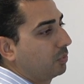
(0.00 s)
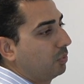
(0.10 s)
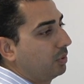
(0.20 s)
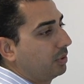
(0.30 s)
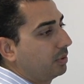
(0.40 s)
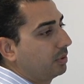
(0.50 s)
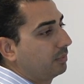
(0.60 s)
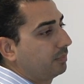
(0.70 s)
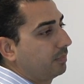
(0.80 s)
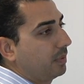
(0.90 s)
corner,
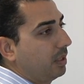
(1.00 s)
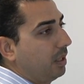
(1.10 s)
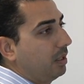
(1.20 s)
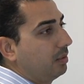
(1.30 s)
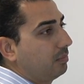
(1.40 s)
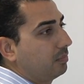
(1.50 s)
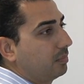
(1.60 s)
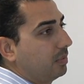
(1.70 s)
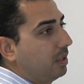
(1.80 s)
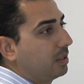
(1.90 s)
and
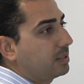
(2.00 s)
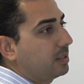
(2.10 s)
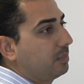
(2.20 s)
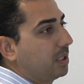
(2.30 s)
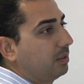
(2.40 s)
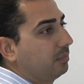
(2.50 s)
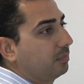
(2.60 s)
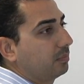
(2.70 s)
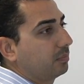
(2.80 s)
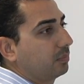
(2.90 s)
RCmin
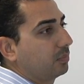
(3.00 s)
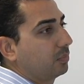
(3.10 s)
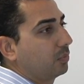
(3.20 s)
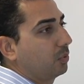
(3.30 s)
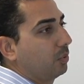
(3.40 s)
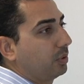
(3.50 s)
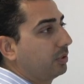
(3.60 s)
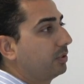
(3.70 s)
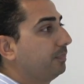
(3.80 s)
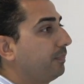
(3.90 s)

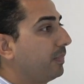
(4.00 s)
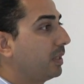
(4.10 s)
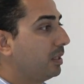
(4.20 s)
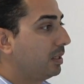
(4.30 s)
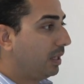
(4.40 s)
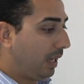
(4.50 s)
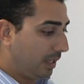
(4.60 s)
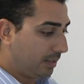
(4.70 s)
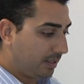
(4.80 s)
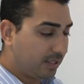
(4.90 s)
corner.
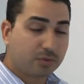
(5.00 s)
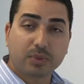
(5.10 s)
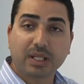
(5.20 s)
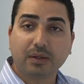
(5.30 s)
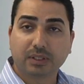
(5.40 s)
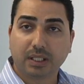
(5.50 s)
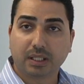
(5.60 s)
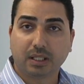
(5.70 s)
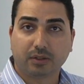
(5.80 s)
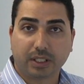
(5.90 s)
And that's without
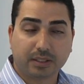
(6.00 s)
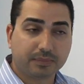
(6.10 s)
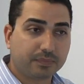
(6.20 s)
any coloring.